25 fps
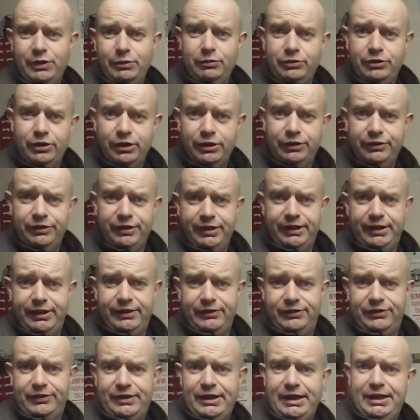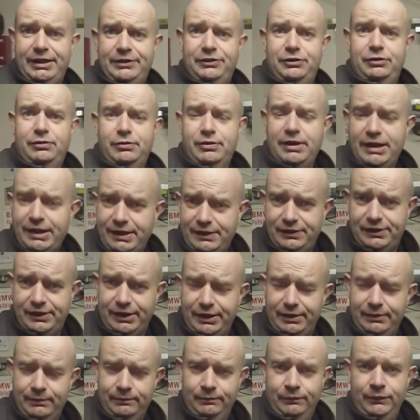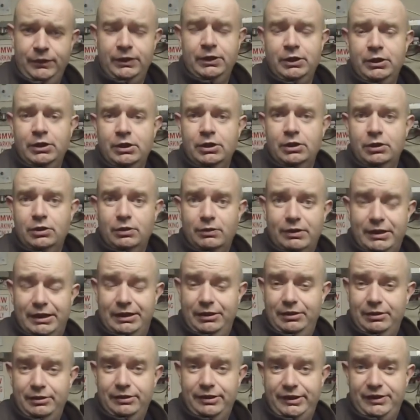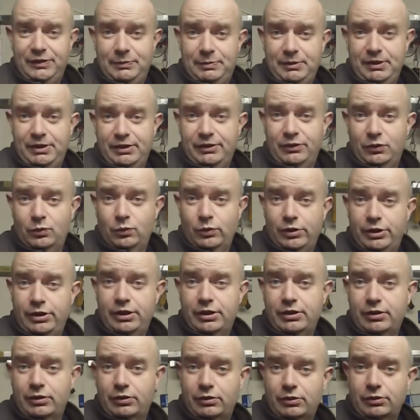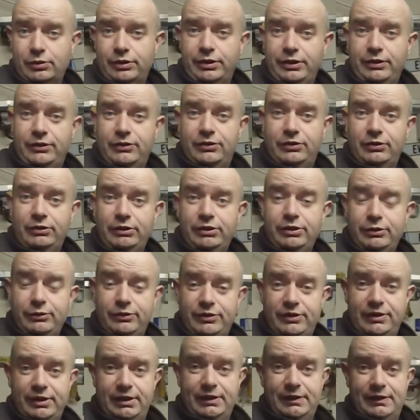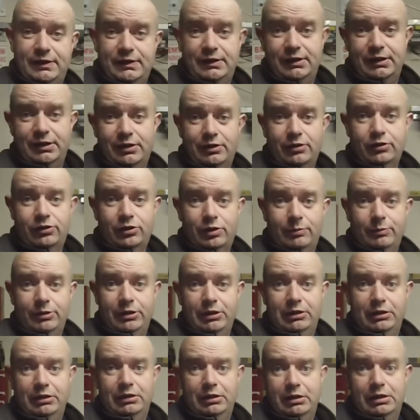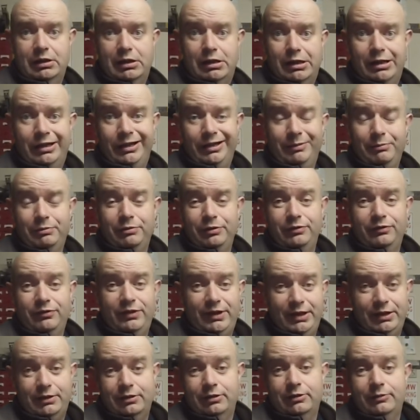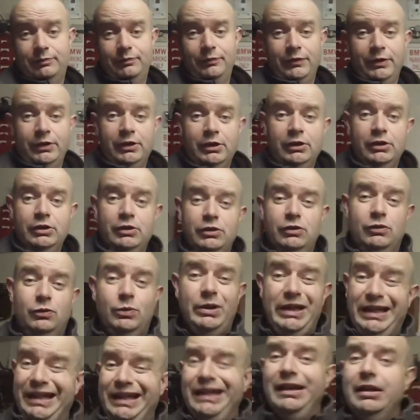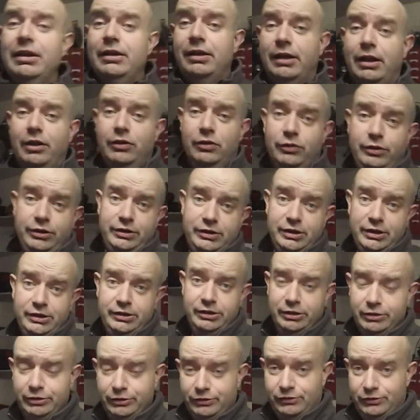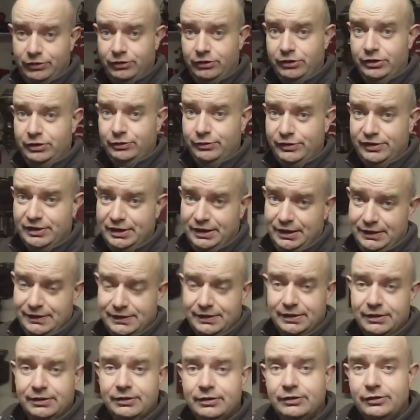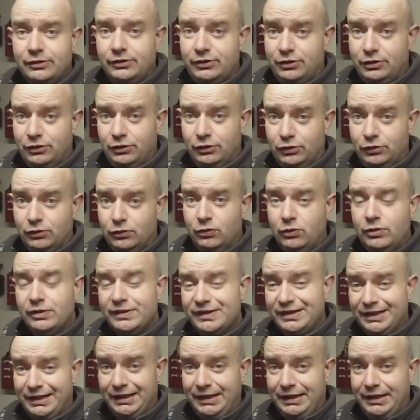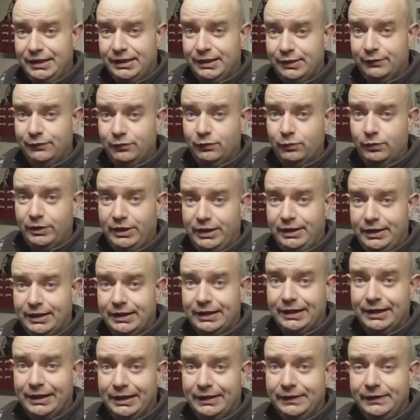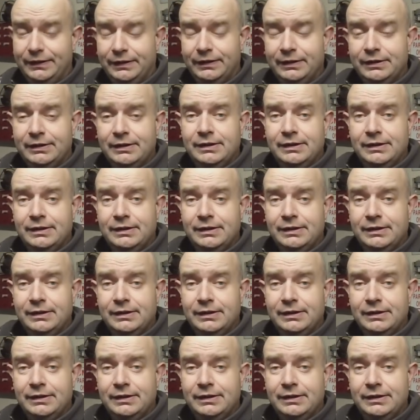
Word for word: you done this? That's crazy. Well, it's because we're not going to use this in a normal hybrid vehicle. We are going to, use, to use this to see if we can